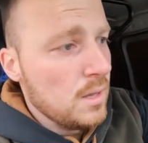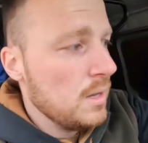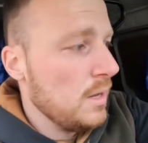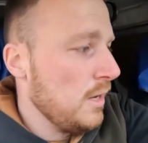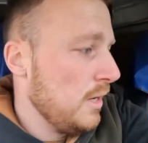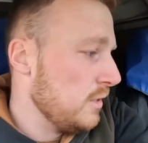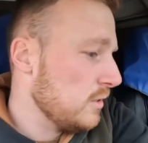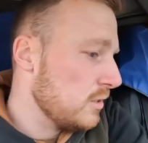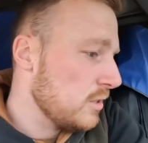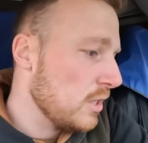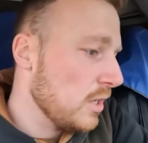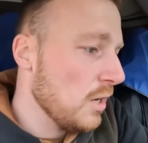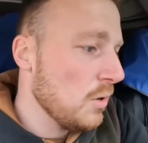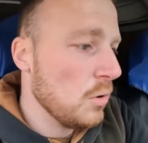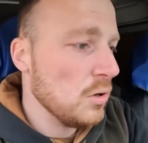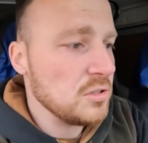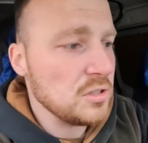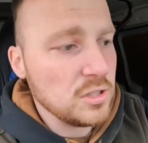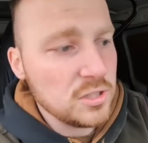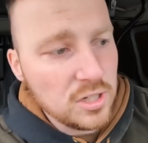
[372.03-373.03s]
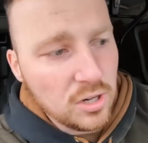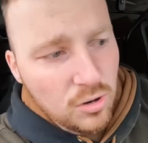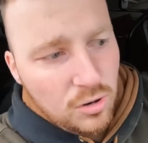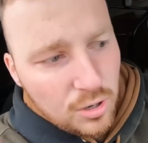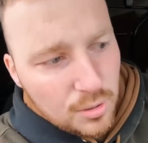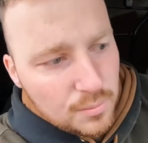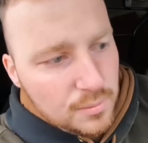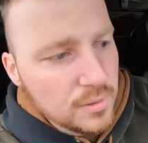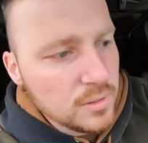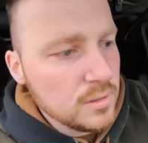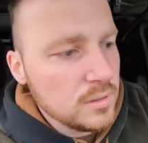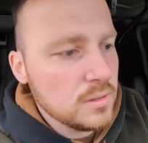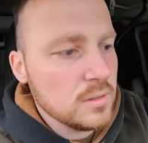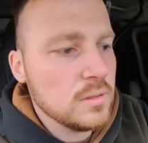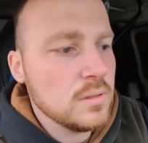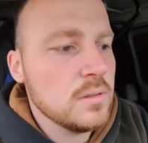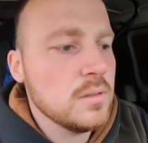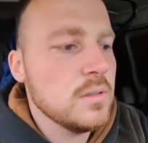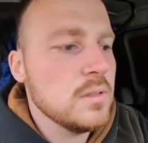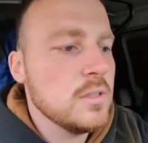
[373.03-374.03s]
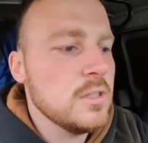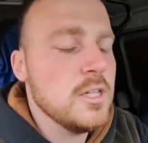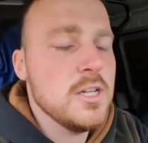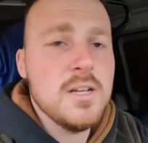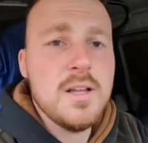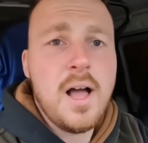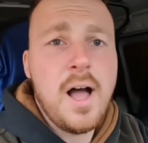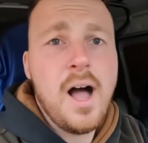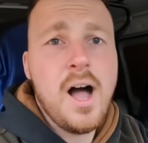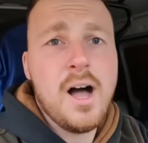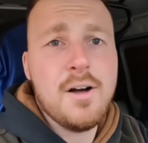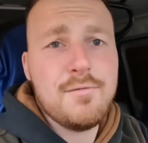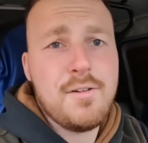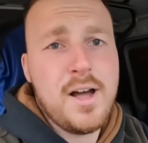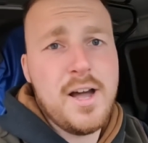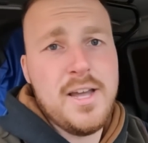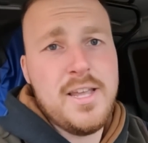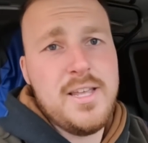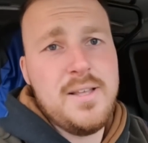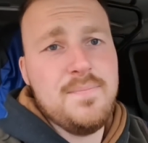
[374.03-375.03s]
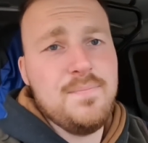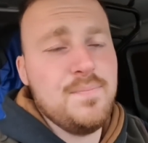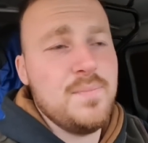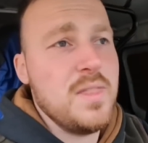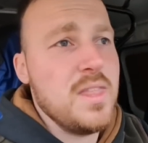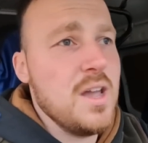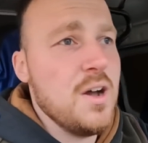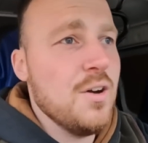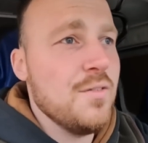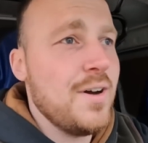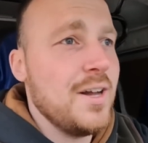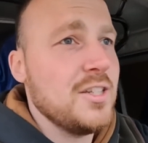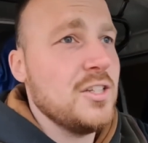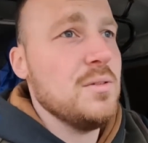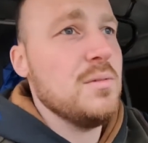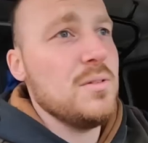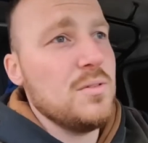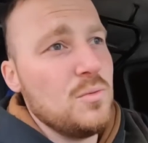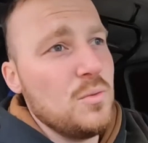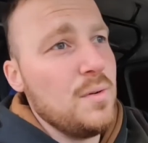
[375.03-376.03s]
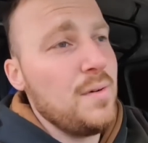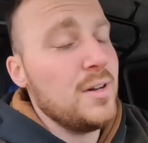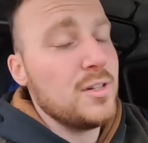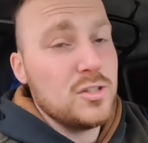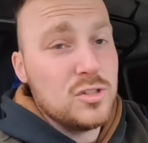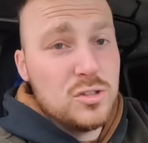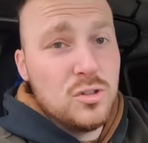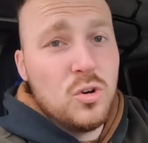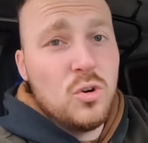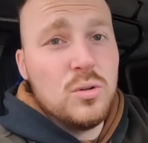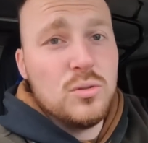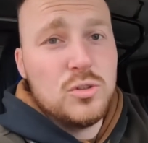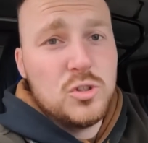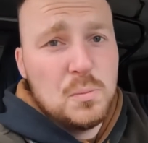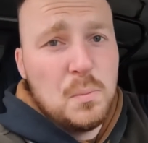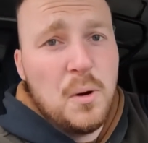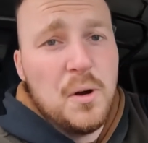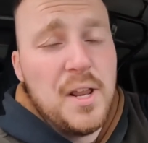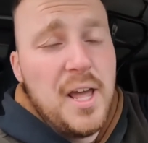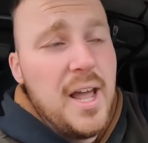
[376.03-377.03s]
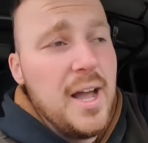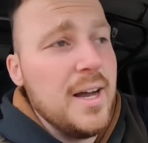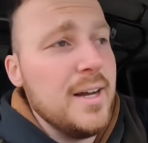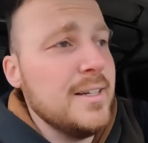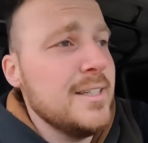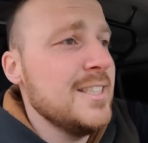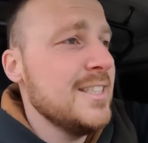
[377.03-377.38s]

it's, what's the time? 8:30. We've had to sort Spud out.